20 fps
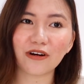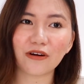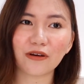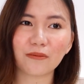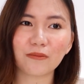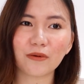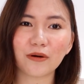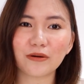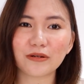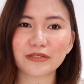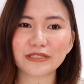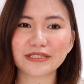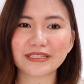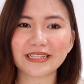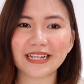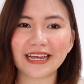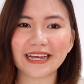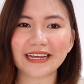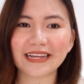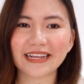
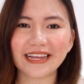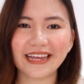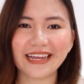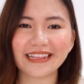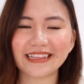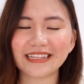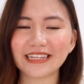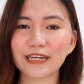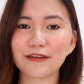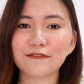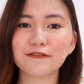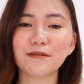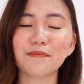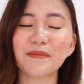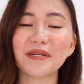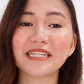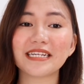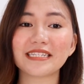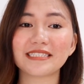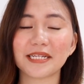almost like it gives
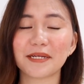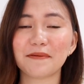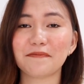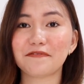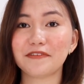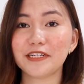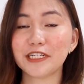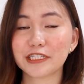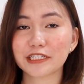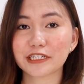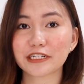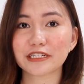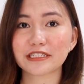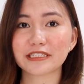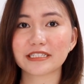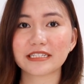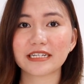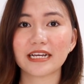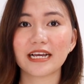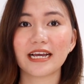me the same
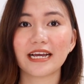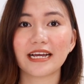features